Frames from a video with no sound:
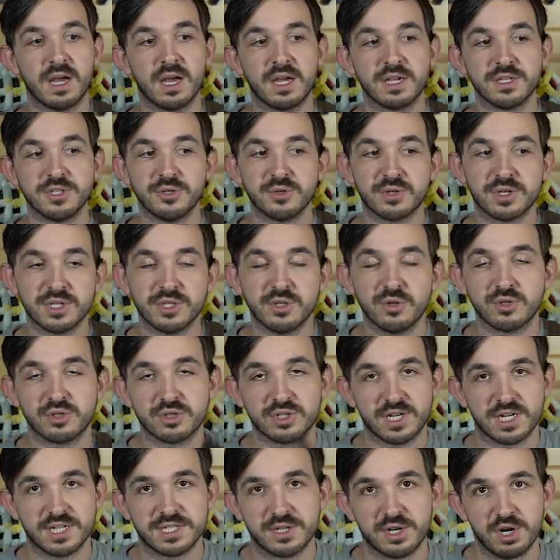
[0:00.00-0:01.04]
you can use your
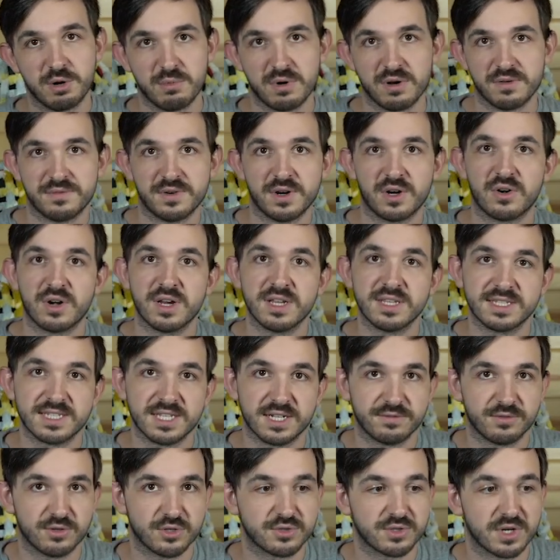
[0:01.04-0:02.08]
dexterity modifier instead
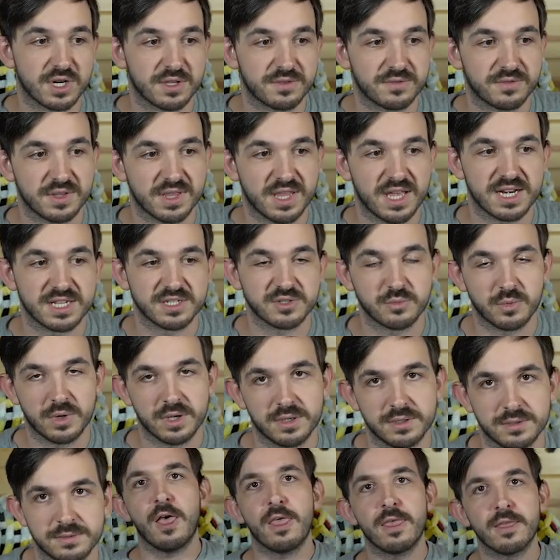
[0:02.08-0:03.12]
of your strength for that as
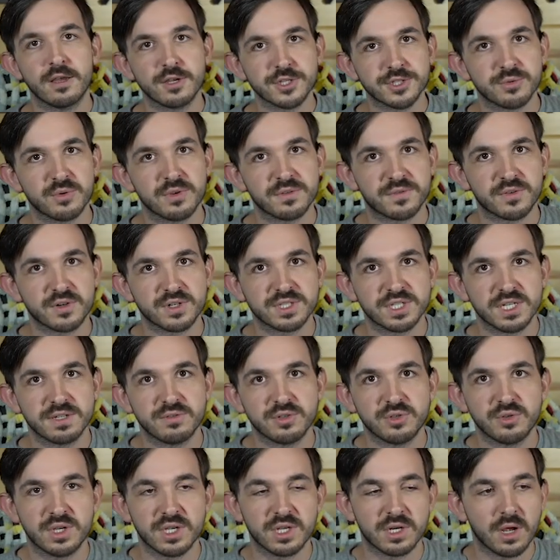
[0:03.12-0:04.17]
well. Also at first level,
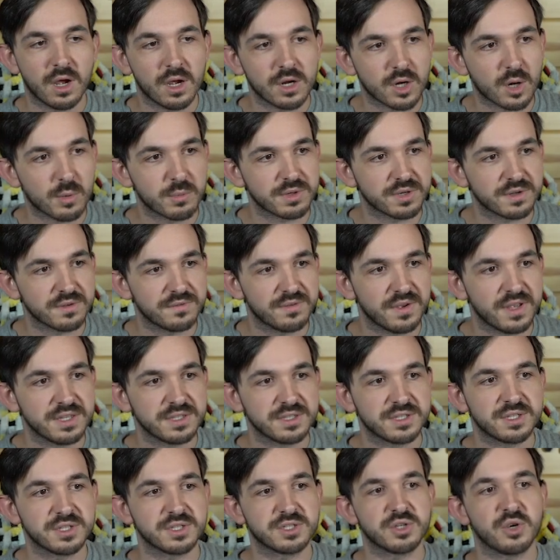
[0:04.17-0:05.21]
you get unarmored
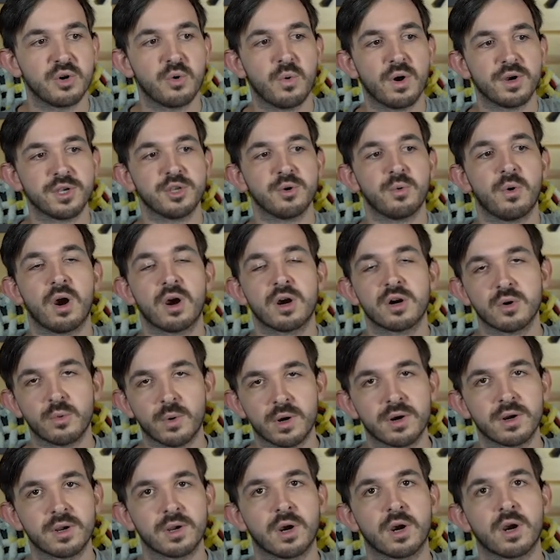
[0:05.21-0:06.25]
defense, so while you aren't
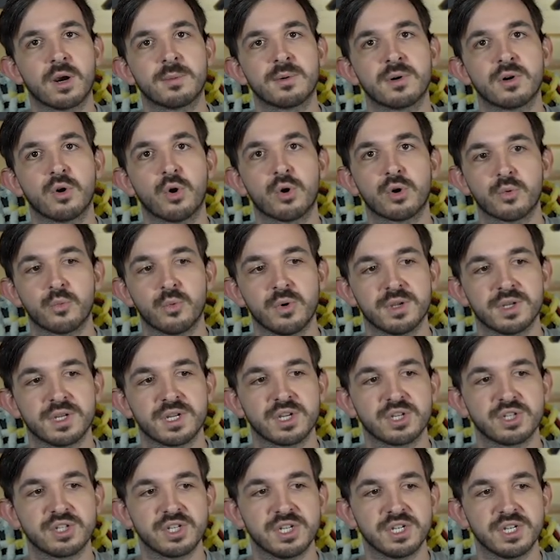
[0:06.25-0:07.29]
wearing armor or wielding
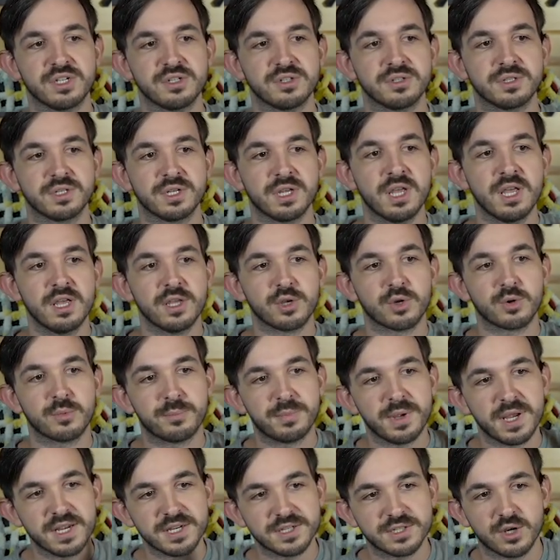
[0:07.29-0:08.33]
a shield, your
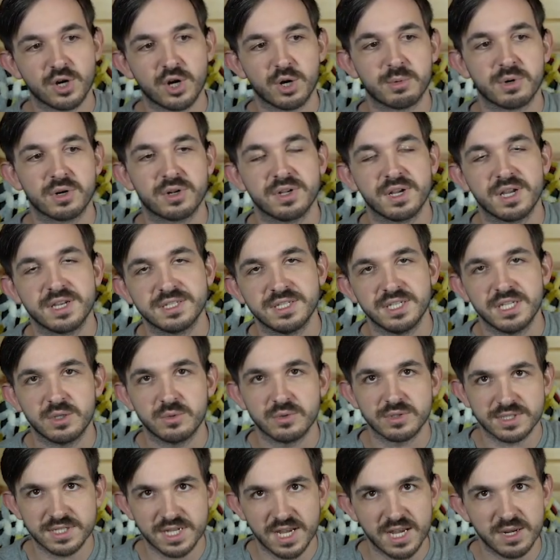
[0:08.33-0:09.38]
base armor class
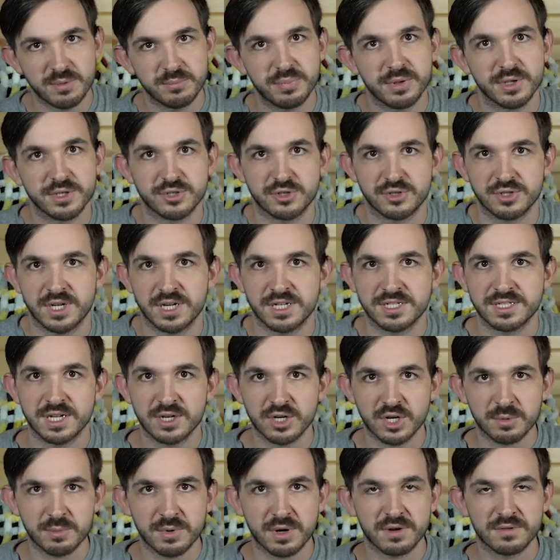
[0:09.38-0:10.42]
equals 10 plus your
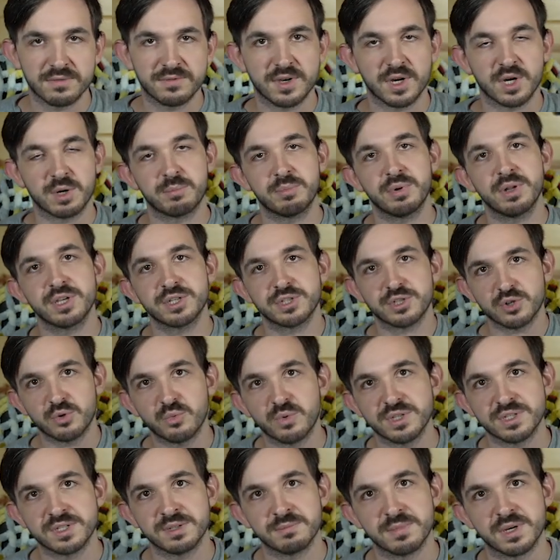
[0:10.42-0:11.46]
dexterity modifier plus your
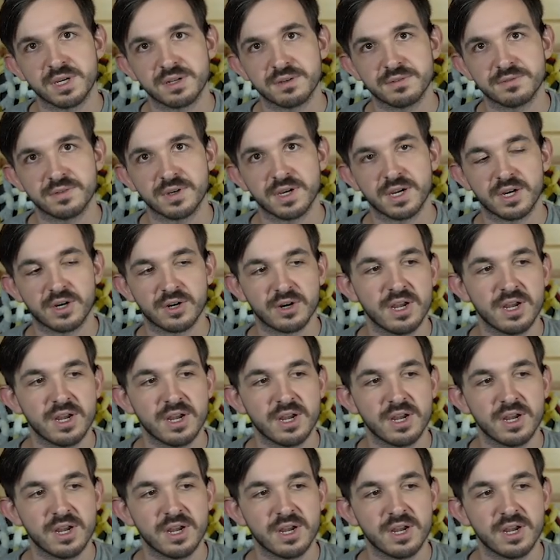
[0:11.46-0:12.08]
wisdom modifier.